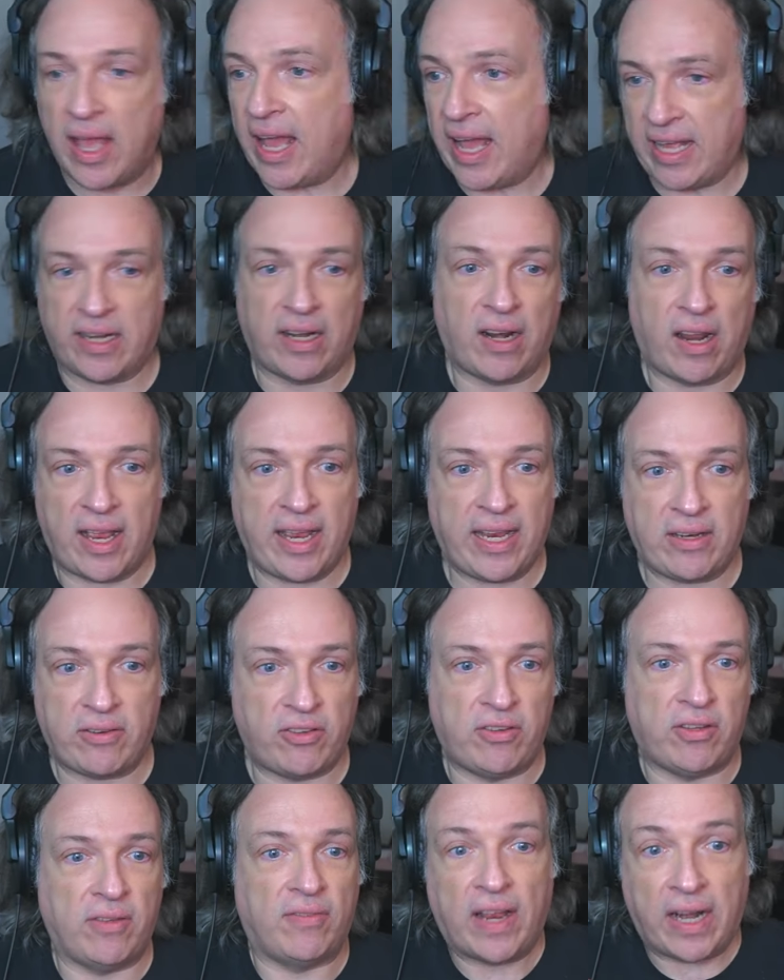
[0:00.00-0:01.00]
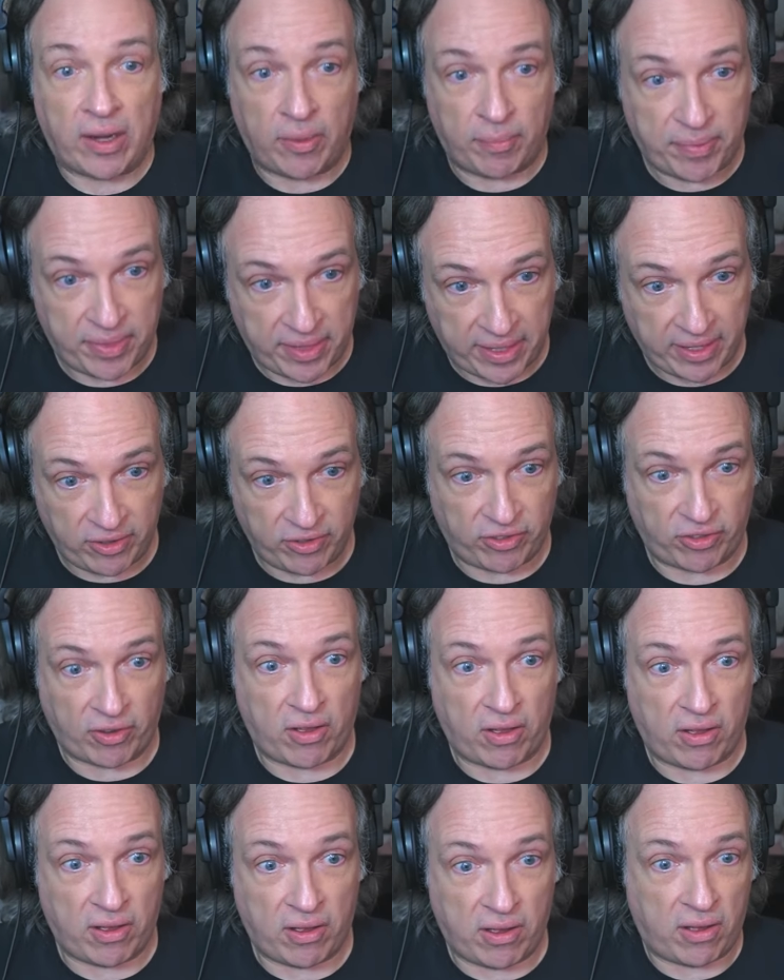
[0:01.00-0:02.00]
and like develop things
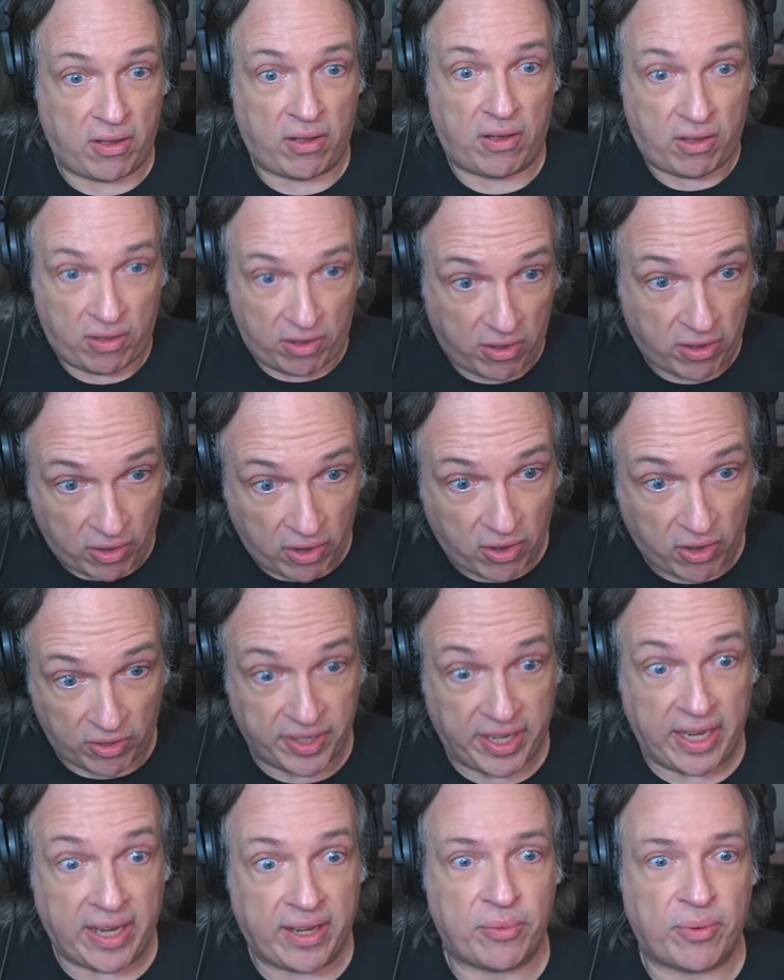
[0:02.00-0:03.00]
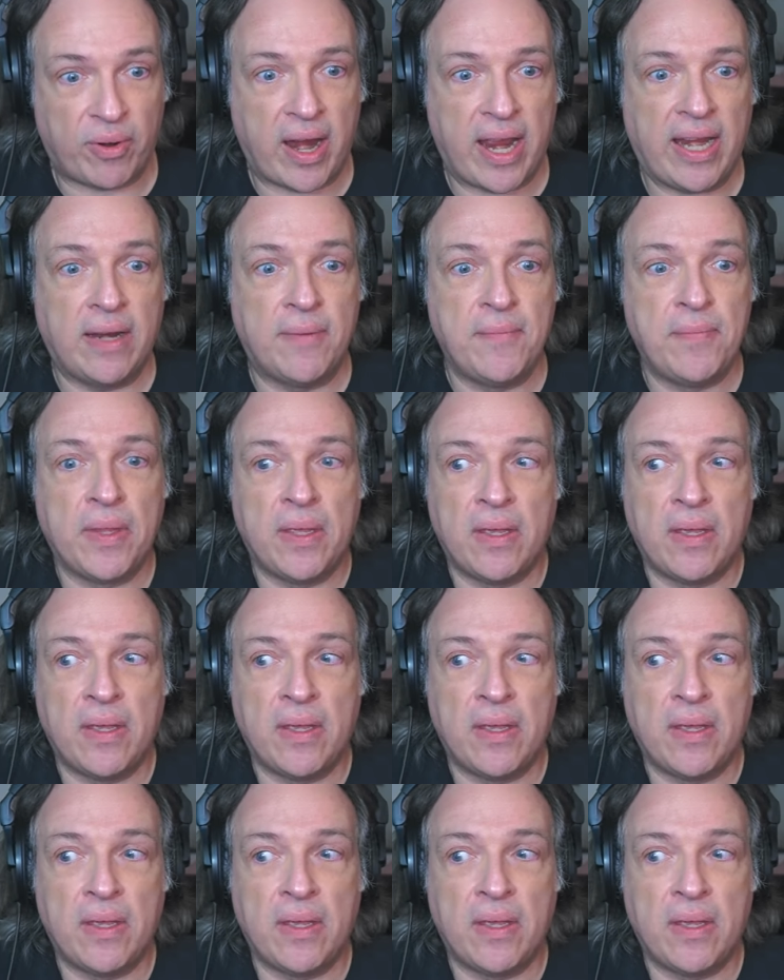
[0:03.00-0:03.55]
o- on it right